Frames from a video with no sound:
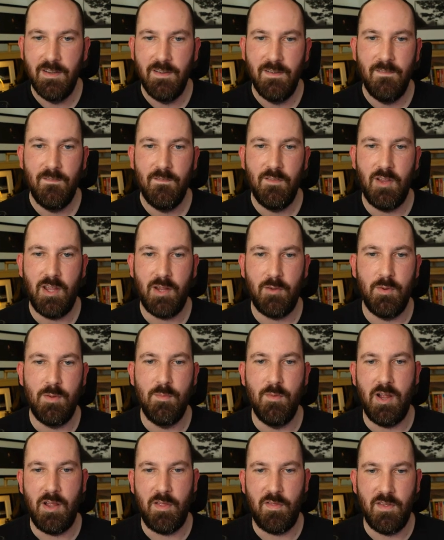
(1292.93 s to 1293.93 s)
like we might
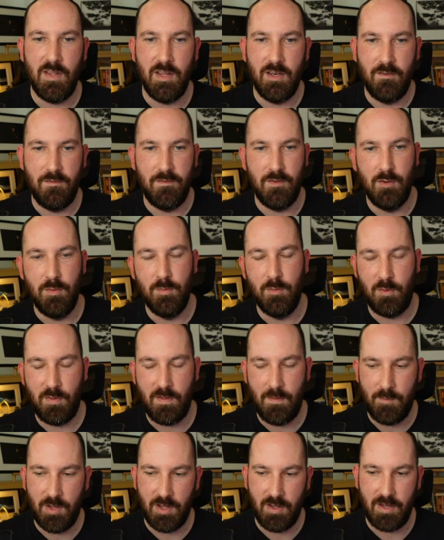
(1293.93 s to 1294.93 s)
see in a film or something
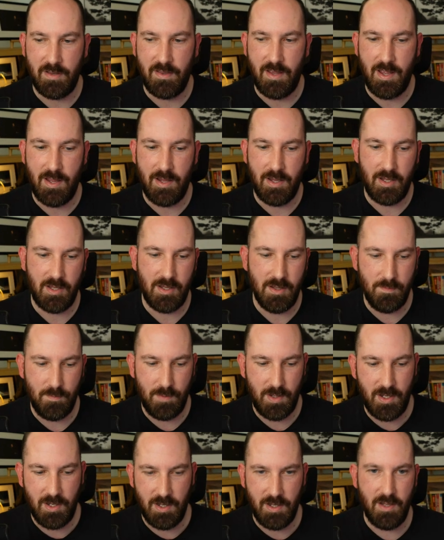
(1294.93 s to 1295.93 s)
like that. It can be
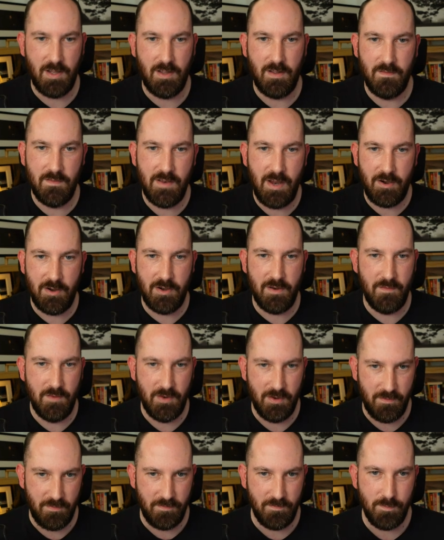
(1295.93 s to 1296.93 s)
a narrative in a
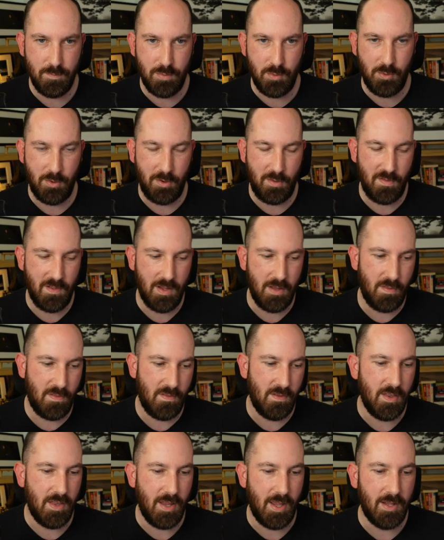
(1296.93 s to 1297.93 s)
broader sense than
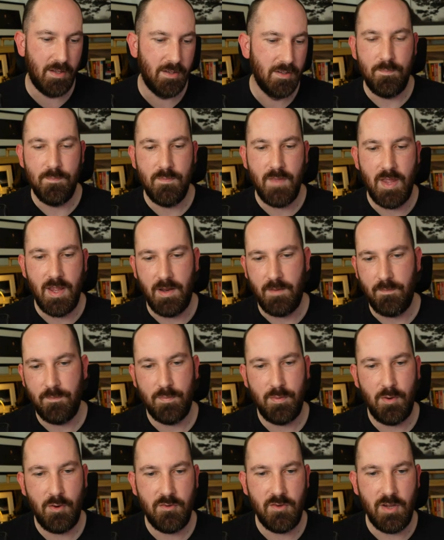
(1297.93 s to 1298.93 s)
that. And
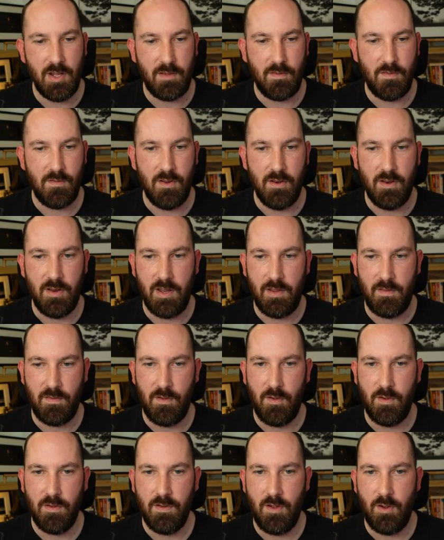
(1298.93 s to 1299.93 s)
projects, that's
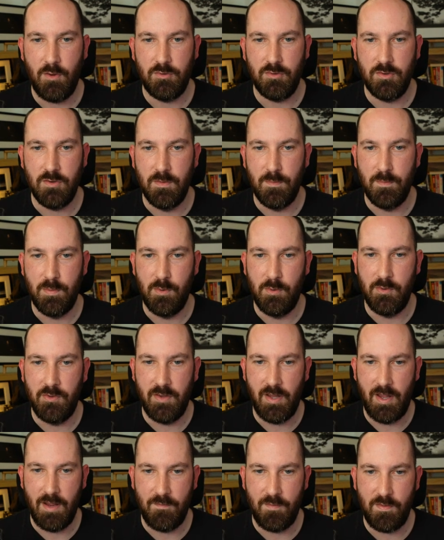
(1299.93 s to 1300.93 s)
ultra important to
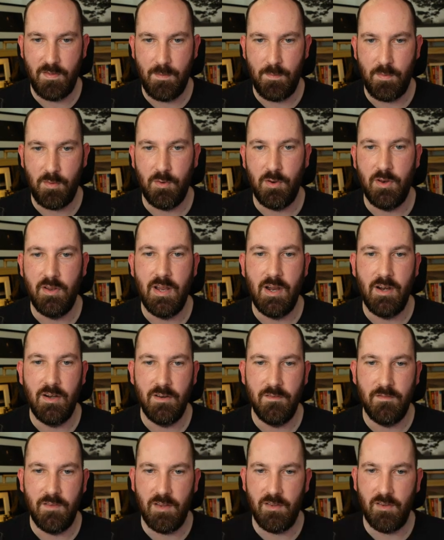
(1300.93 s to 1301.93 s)
have some sort of narrative
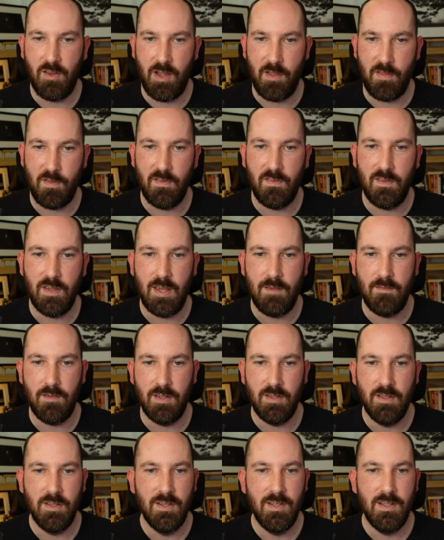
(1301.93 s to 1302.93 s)
that ties it together
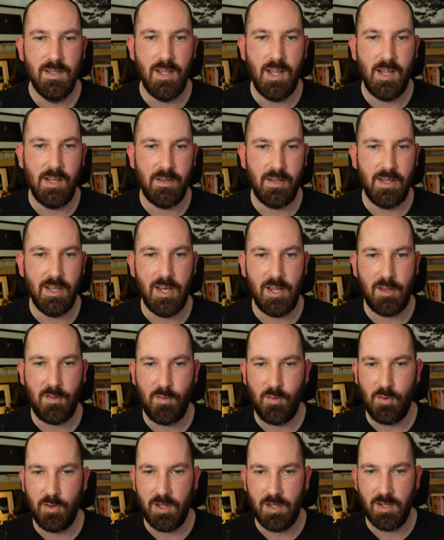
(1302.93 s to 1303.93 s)
and connects all
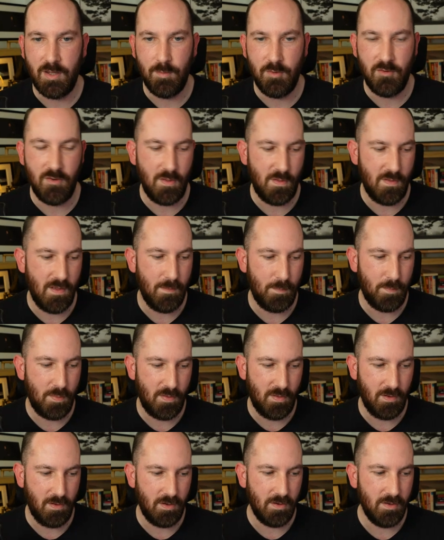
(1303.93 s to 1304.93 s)
the images up. So
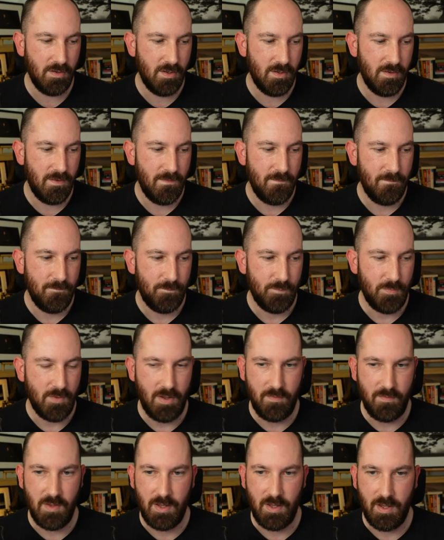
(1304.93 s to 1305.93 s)
I
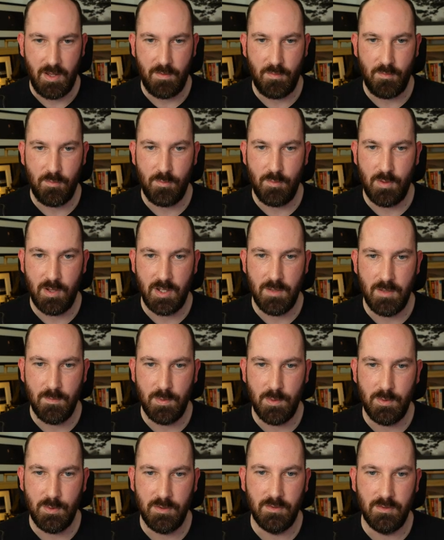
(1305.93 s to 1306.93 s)
think that's really
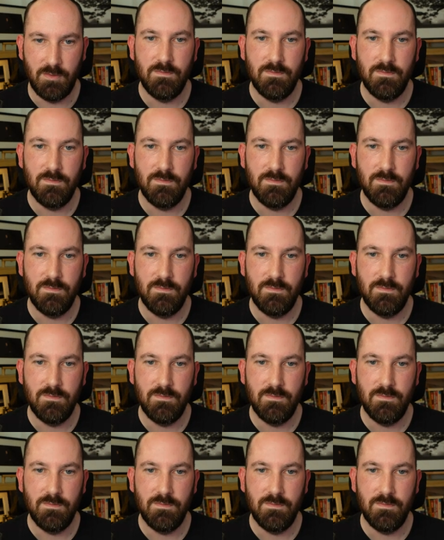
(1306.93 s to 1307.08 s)
important.